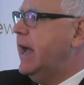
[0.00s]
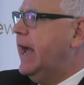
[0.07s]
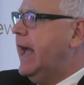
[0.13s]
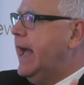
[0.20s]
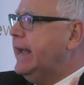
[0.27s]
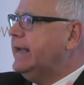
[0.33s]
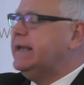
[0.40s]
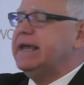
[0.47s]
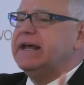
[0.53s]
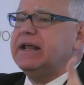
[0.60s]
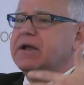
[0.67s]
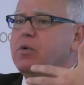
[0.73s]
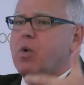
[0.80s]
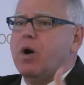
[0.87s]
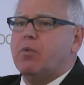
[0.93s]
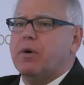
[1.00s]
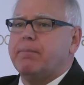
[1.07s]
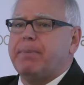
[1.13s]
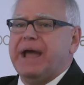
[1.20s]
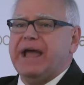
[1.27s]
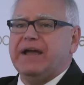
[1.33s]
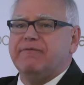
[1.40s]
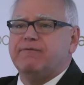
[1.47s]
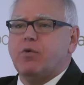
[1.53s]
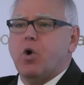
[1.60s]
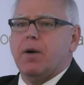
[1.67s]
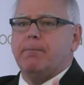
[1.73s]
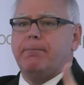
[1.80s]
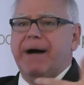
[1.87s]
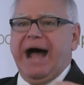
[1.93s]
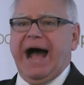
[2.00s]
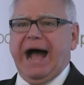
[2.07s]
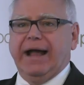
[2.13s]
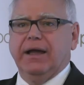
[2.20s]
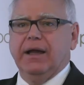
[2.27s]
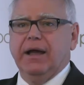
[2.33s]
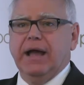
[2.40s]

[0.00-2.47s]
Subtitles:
and getting what we're paying for back?